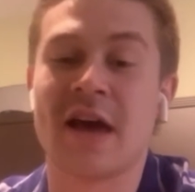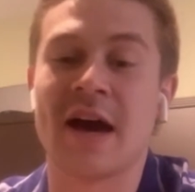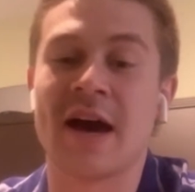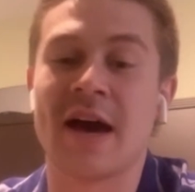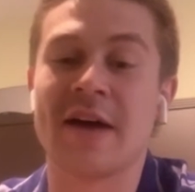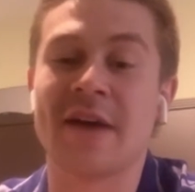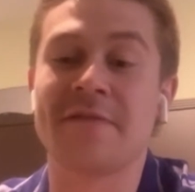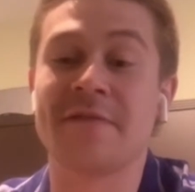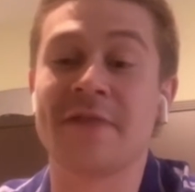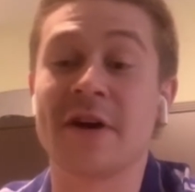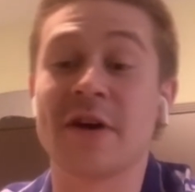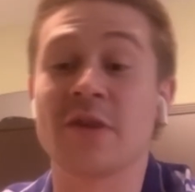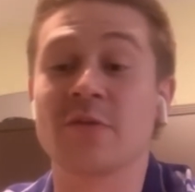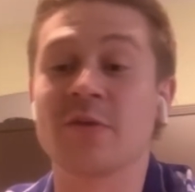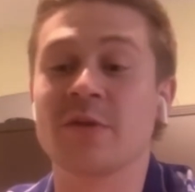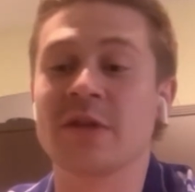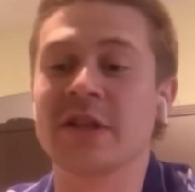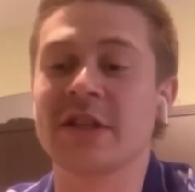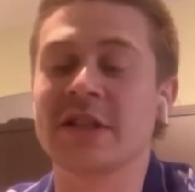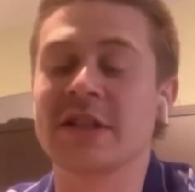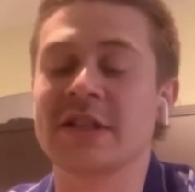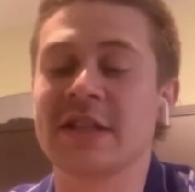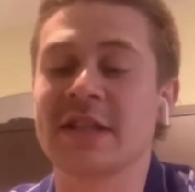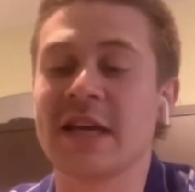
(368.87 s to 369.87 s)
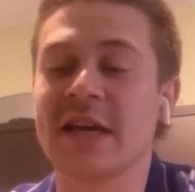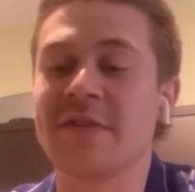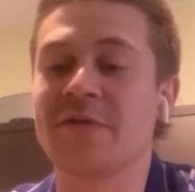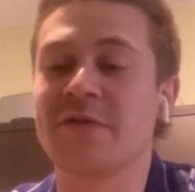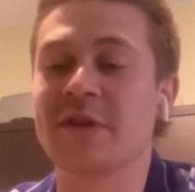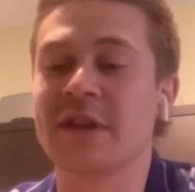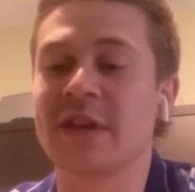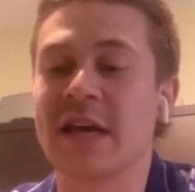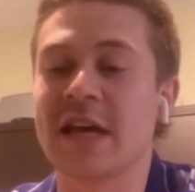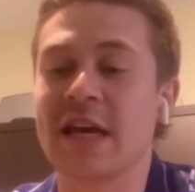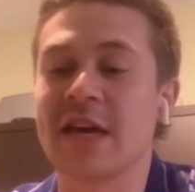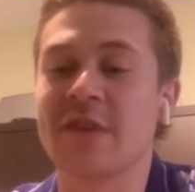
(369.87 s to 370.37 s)
I felt really safe
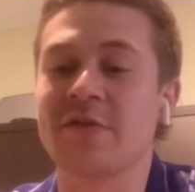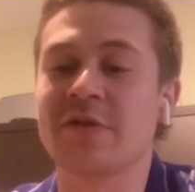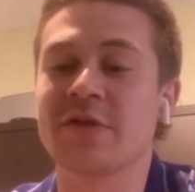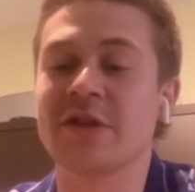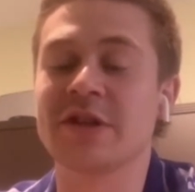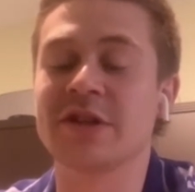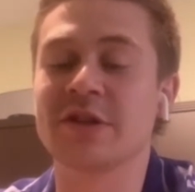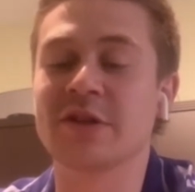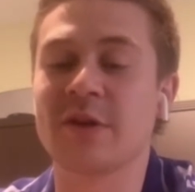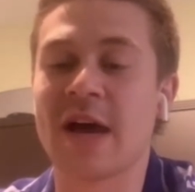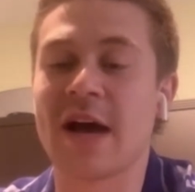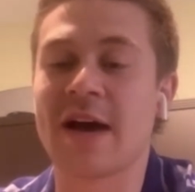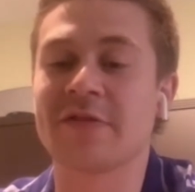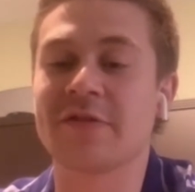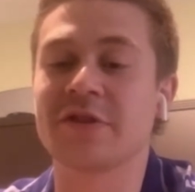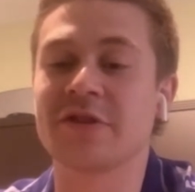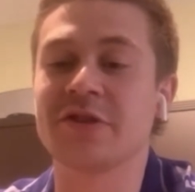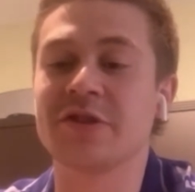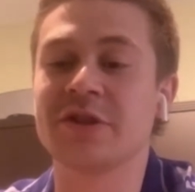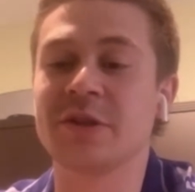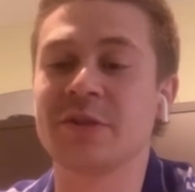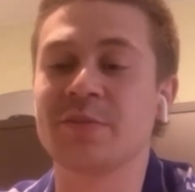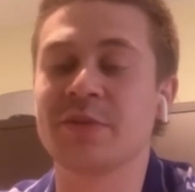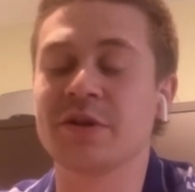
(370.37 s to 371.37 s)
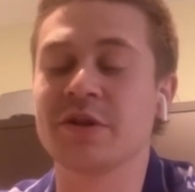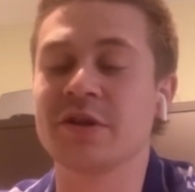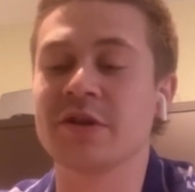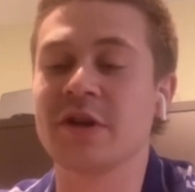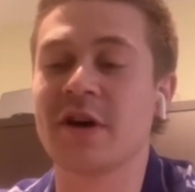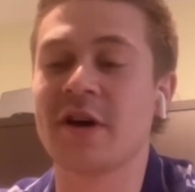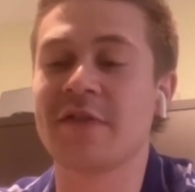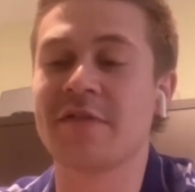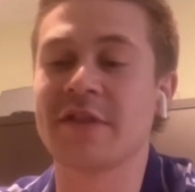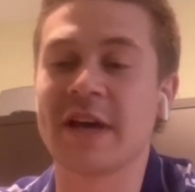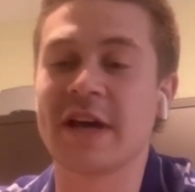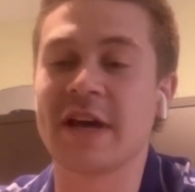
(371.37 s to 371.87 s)
with Avery. So after she pulled
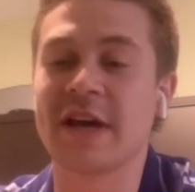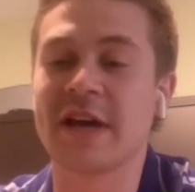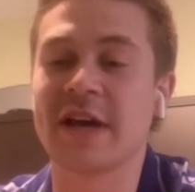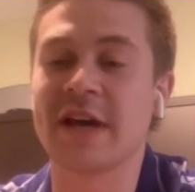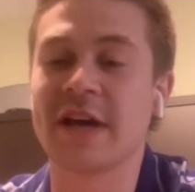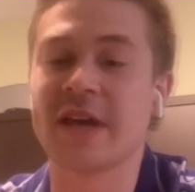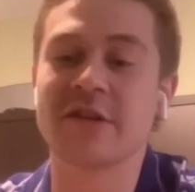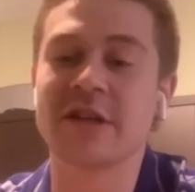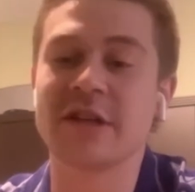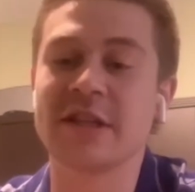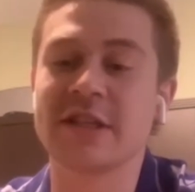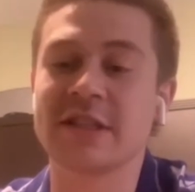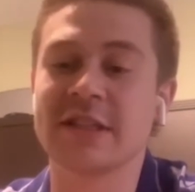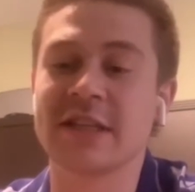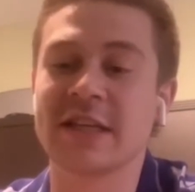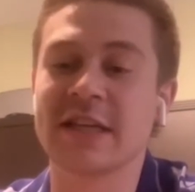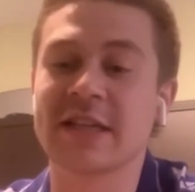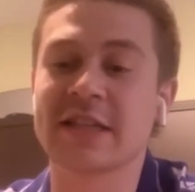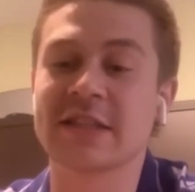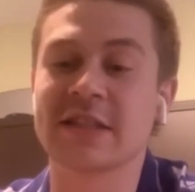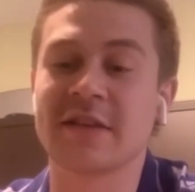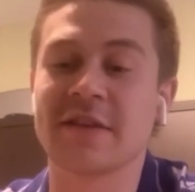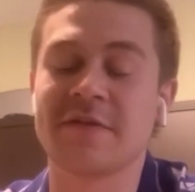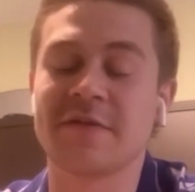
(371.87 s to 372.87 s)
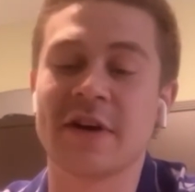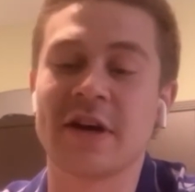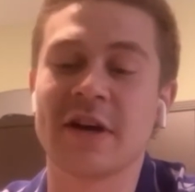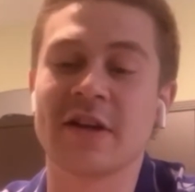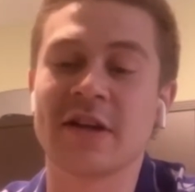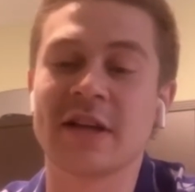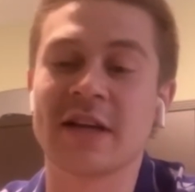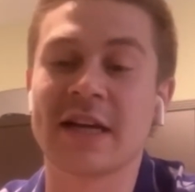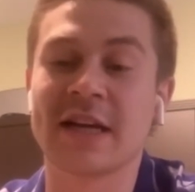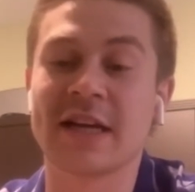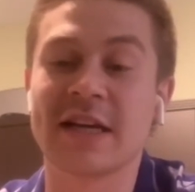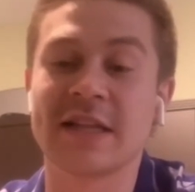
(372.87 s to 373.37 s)
off that 36, I
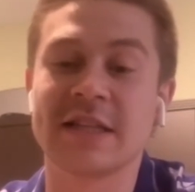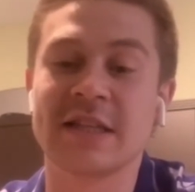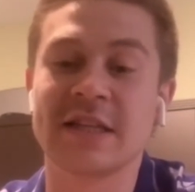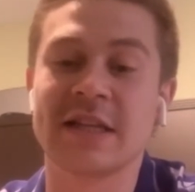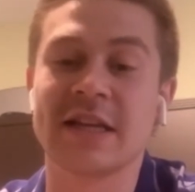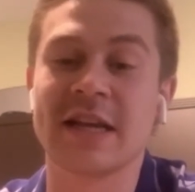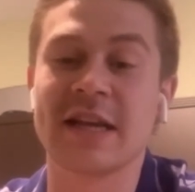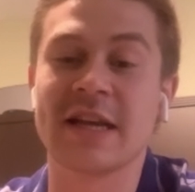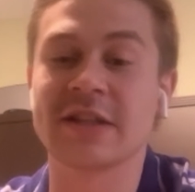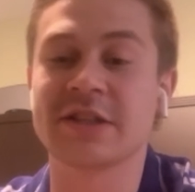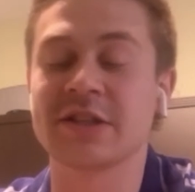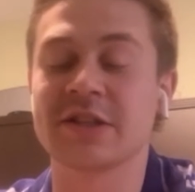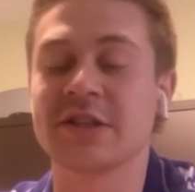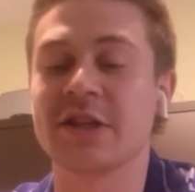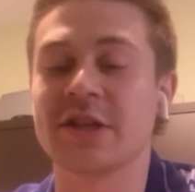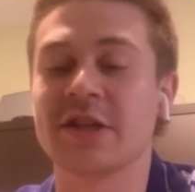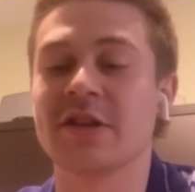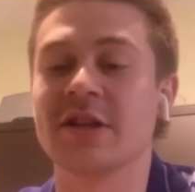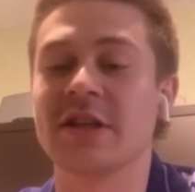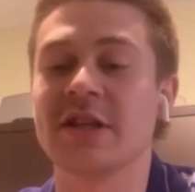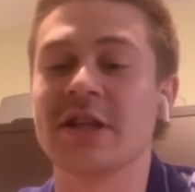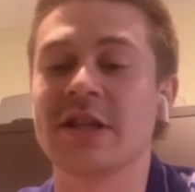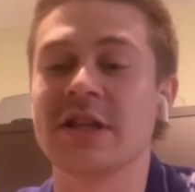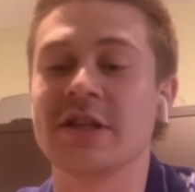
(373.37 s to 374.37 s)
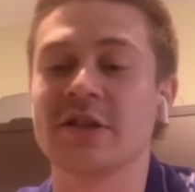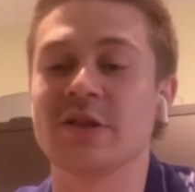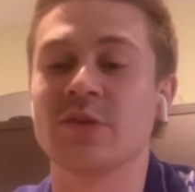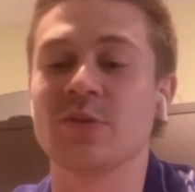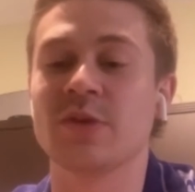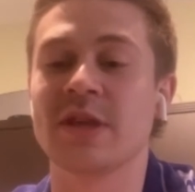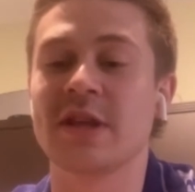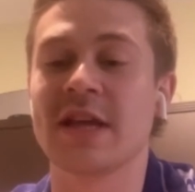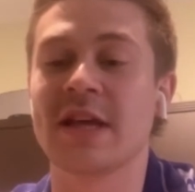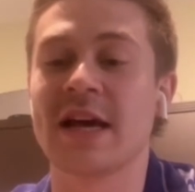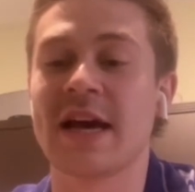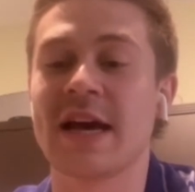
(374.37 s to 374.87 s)
felt like I didn't necessarily need to
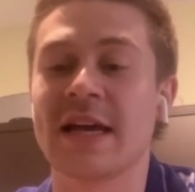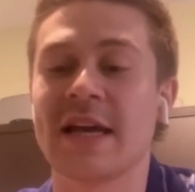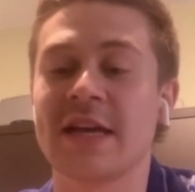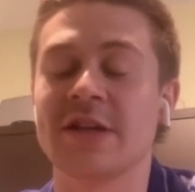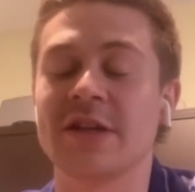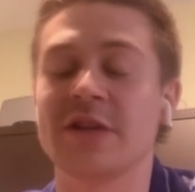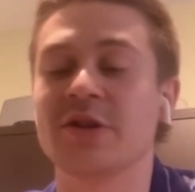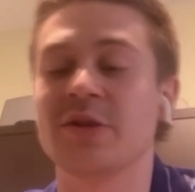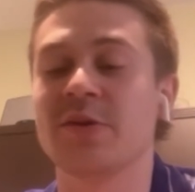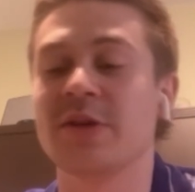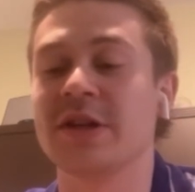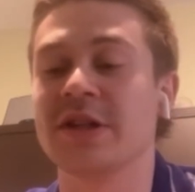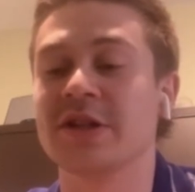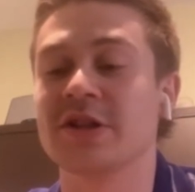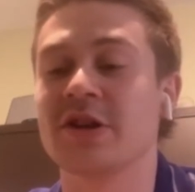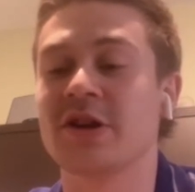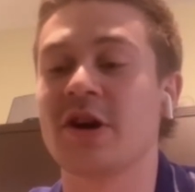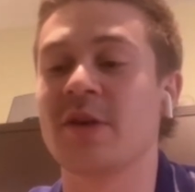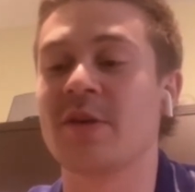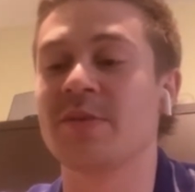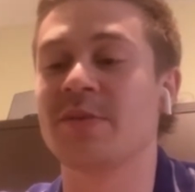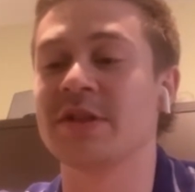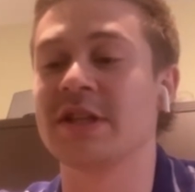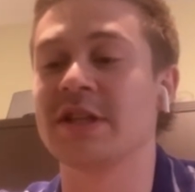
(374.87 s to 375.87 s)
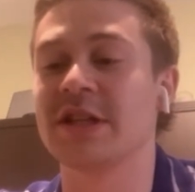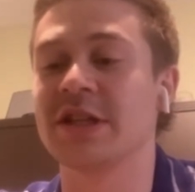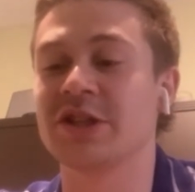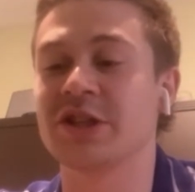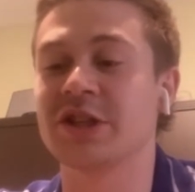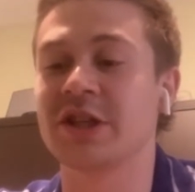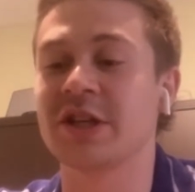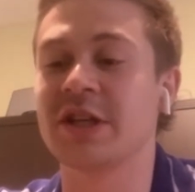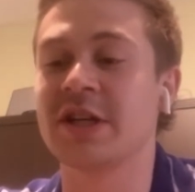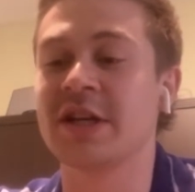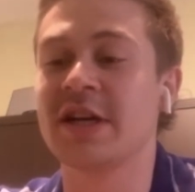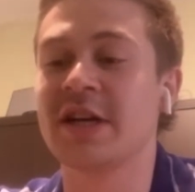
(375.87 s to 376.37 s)
win that HOH
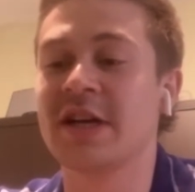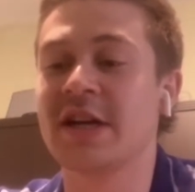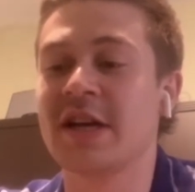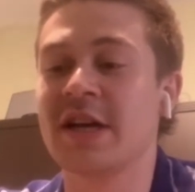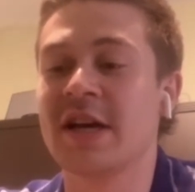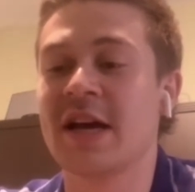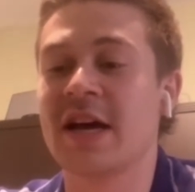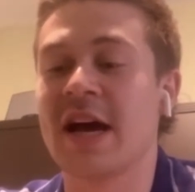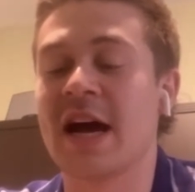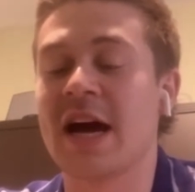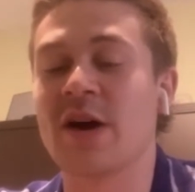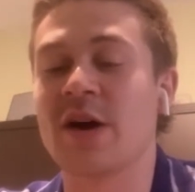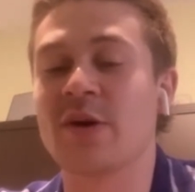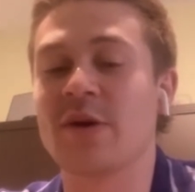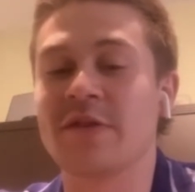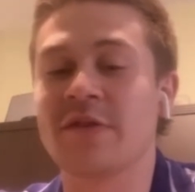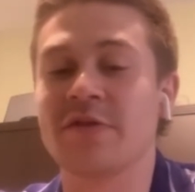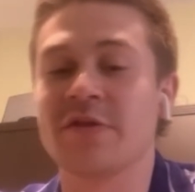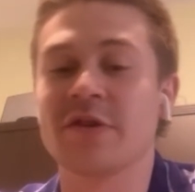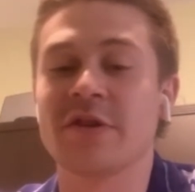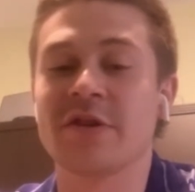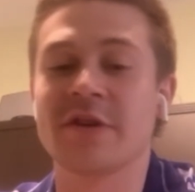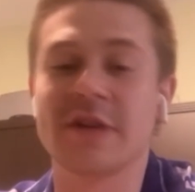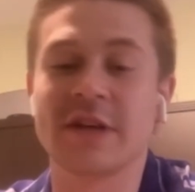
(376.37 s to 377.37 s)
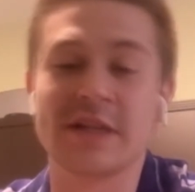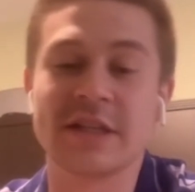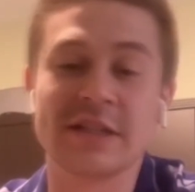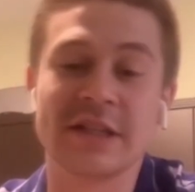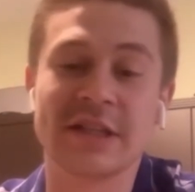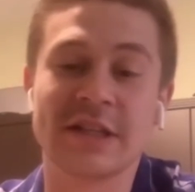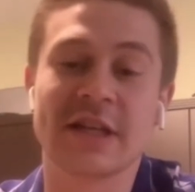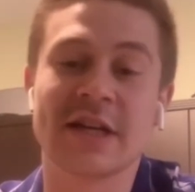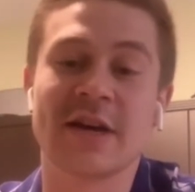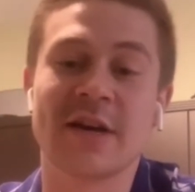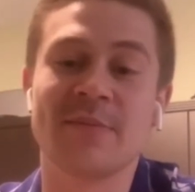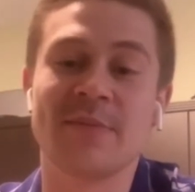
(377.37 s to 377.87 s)
competition. However, it
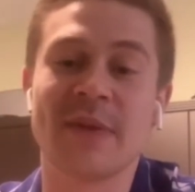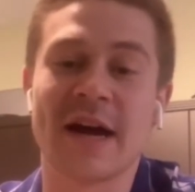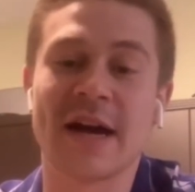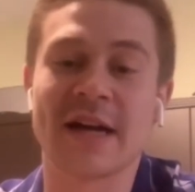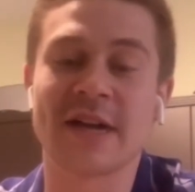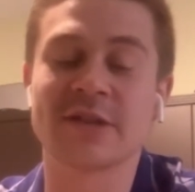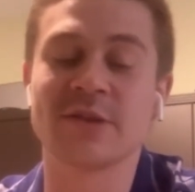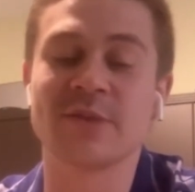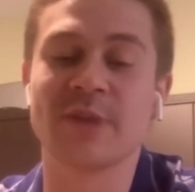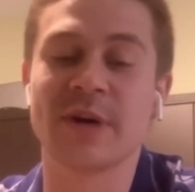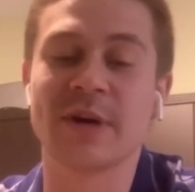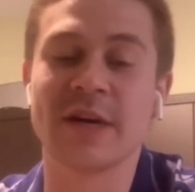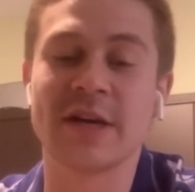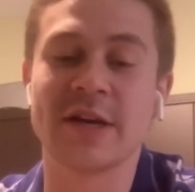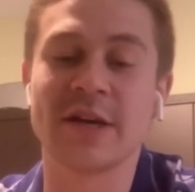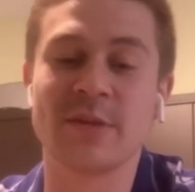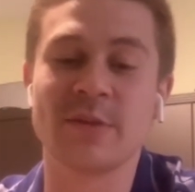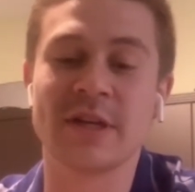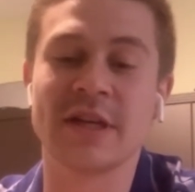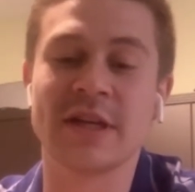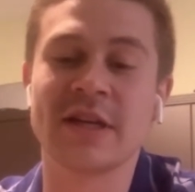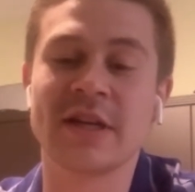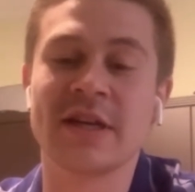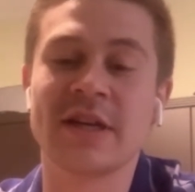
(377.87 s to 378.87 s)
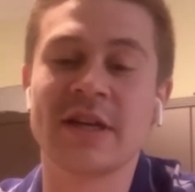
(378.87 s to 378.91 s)
did come back to bite me.